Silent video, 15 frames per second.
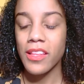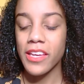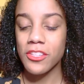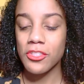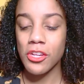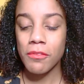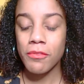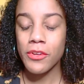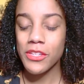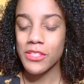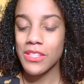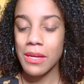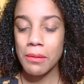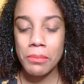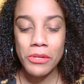like,
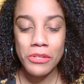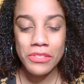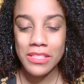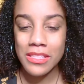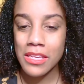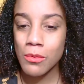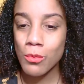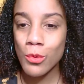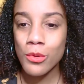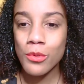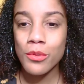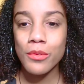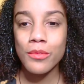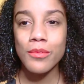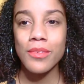Jeffree's that person. He
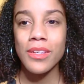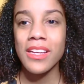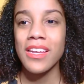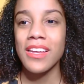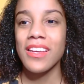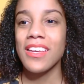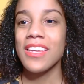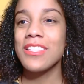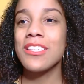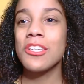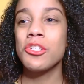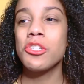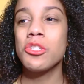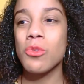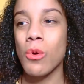will, he's
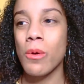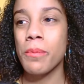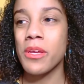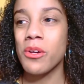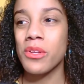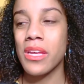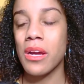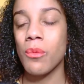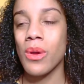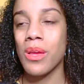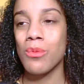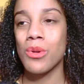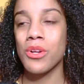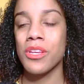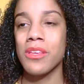such a Scorpio in that
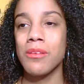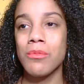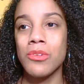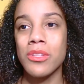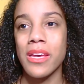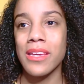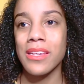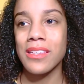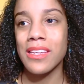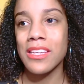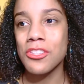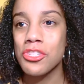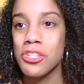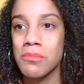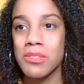way where he will, like,
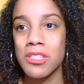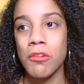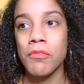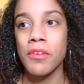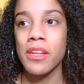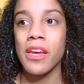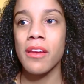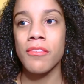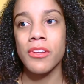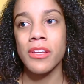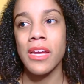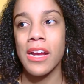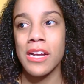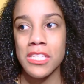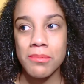inch himself in
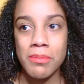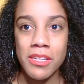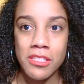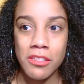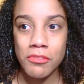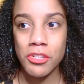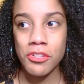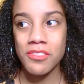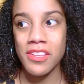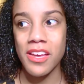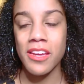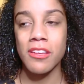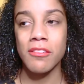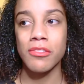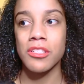every aspect of your
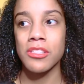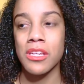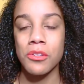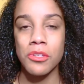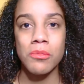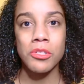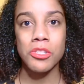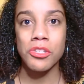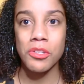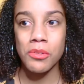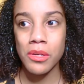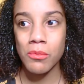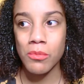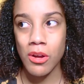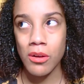life and tell you what you're
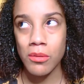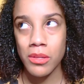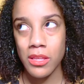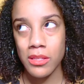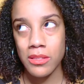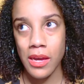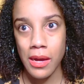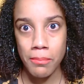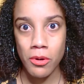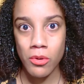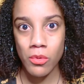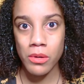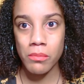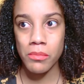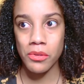doing wrong with his
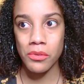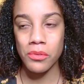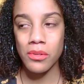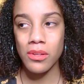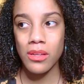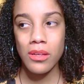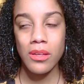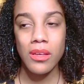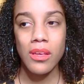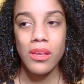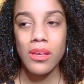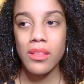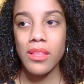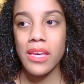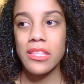Capricorn moon.
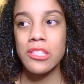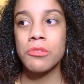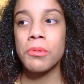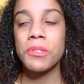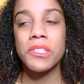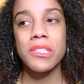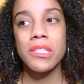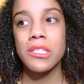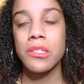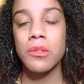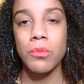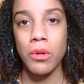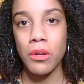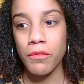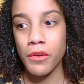Like this person
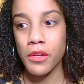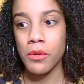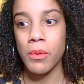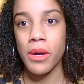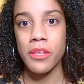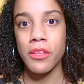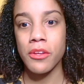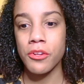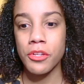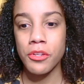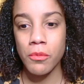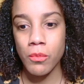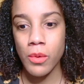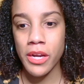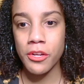doesn't work for you. Why they're
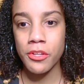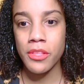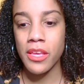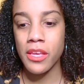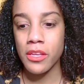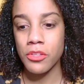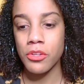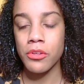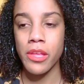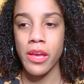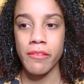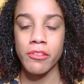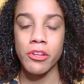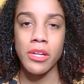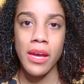why are they in your
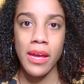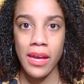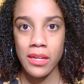life? They're not